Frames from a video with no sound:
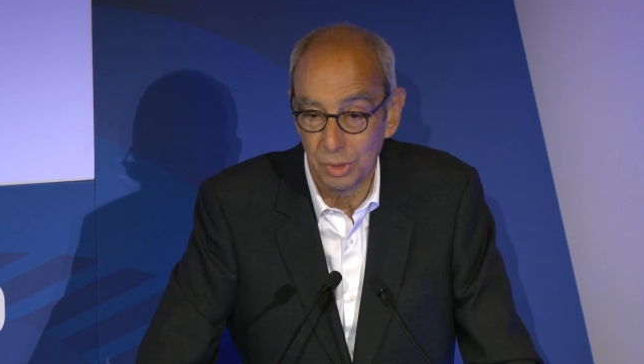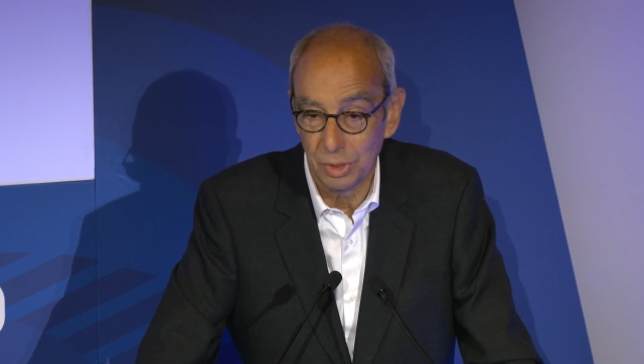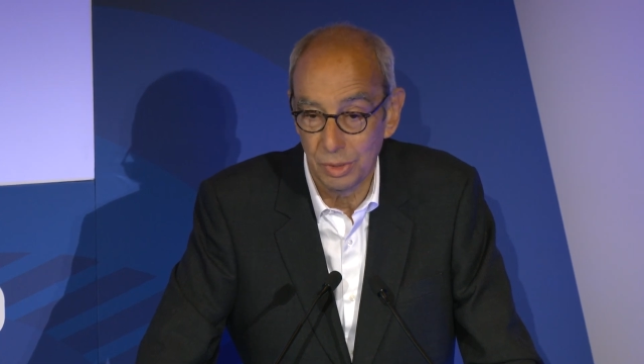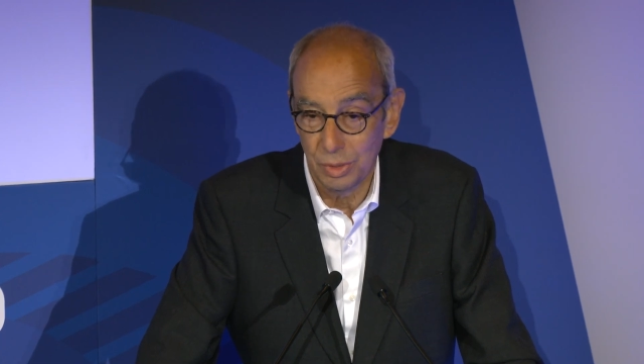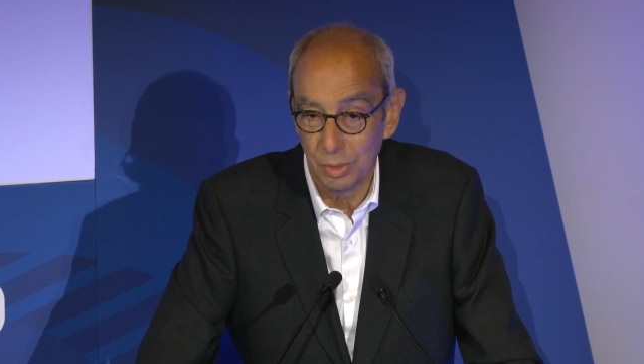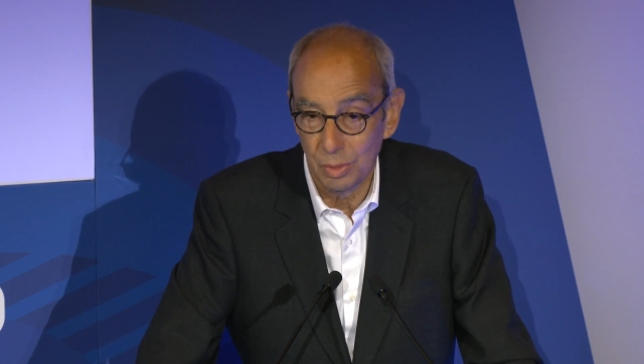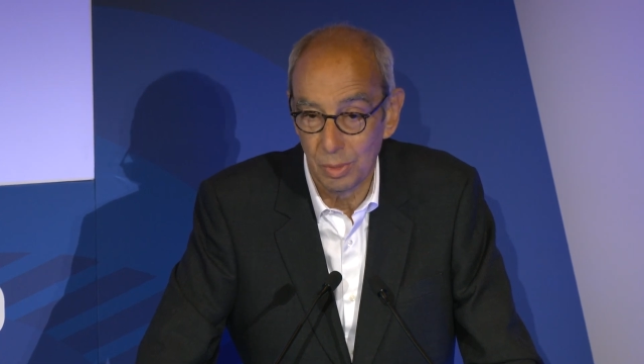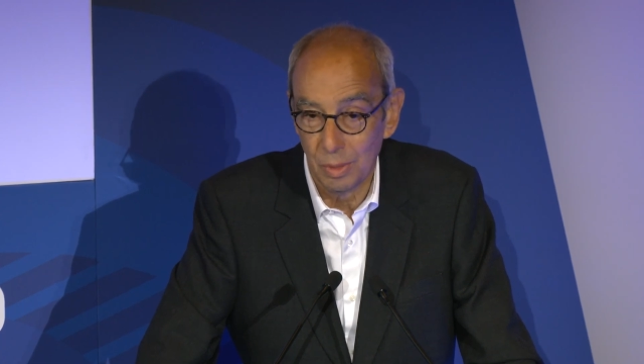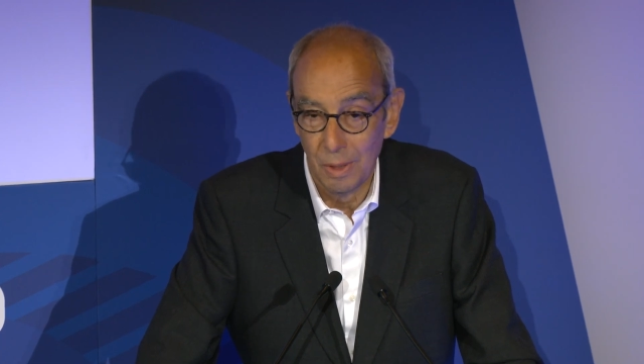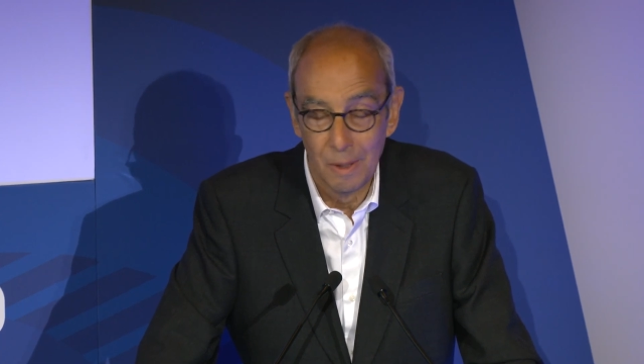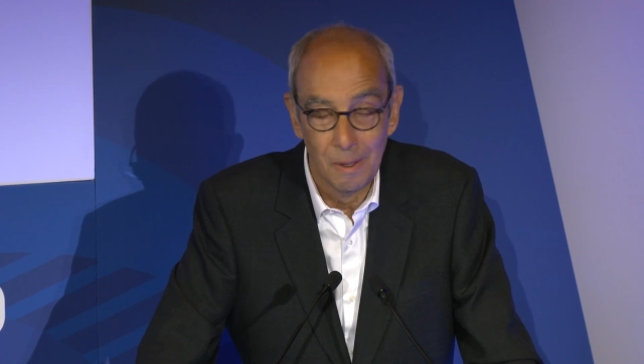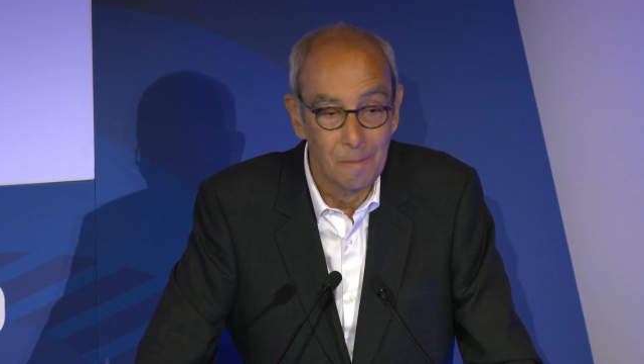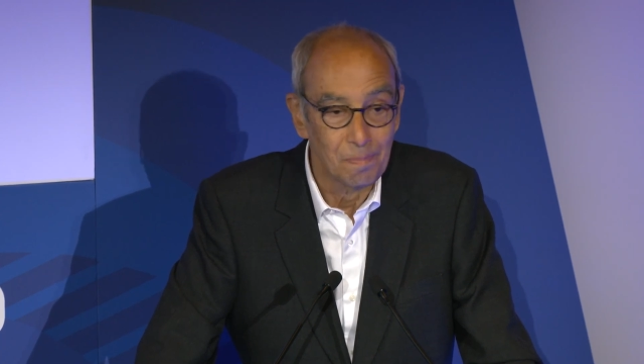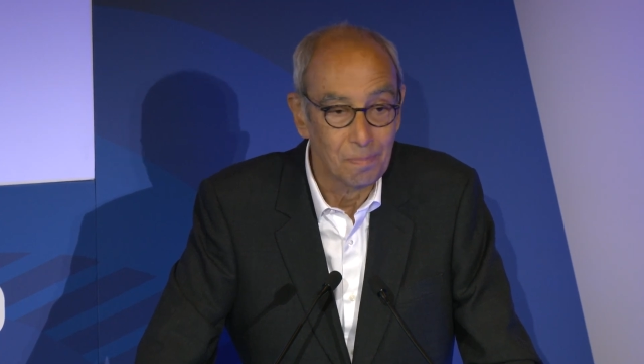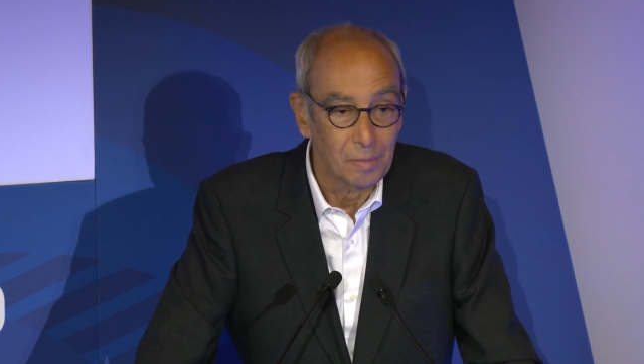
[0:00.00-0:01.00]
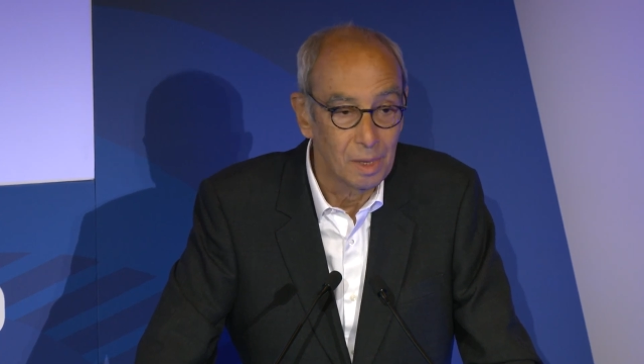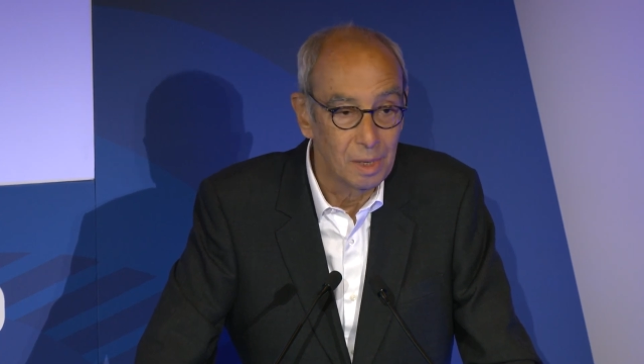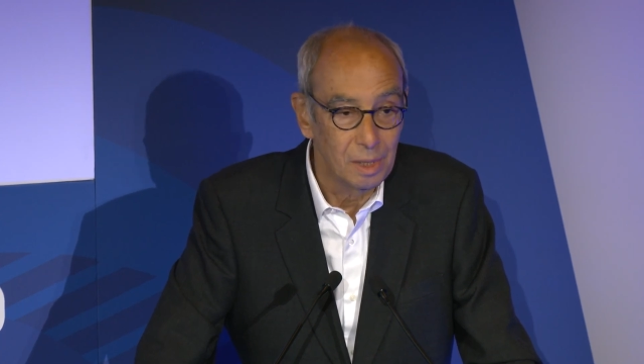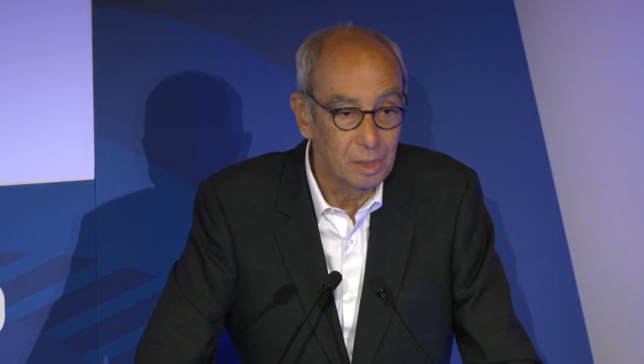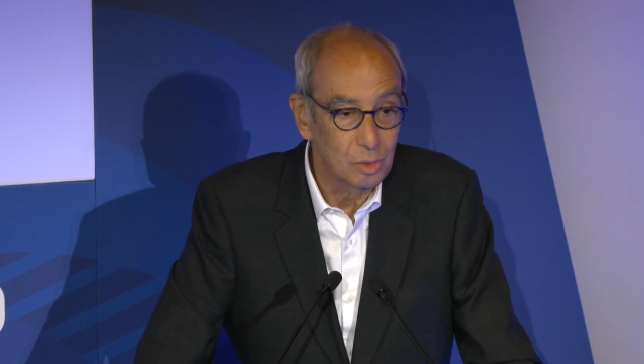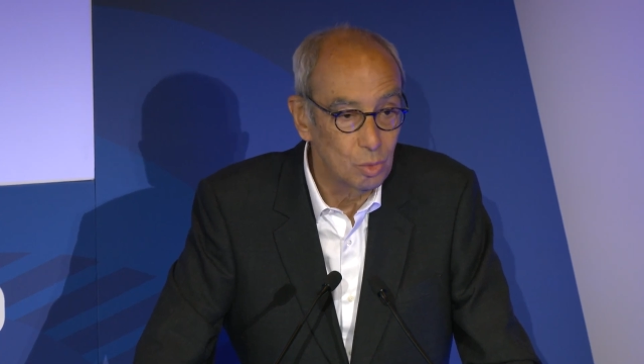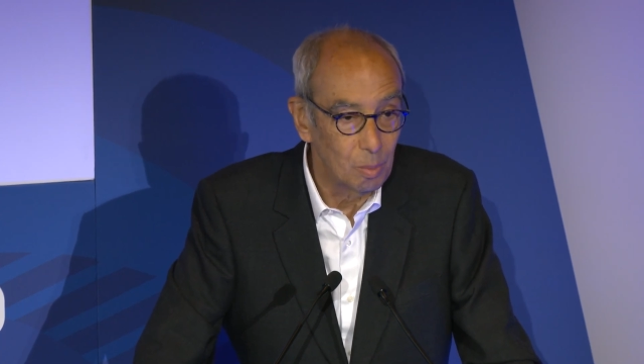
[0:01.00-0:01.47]
actors are
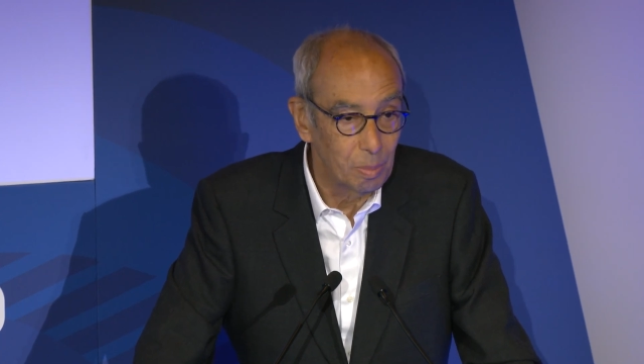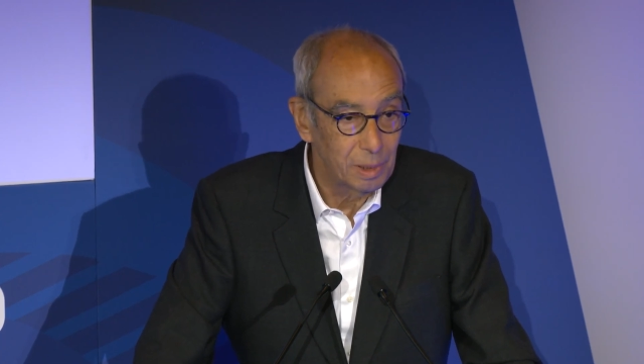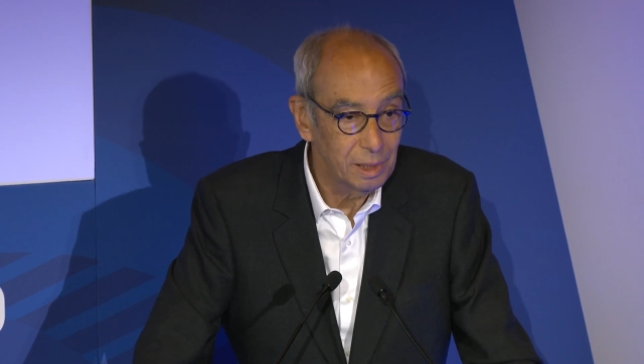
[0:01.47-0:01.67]
already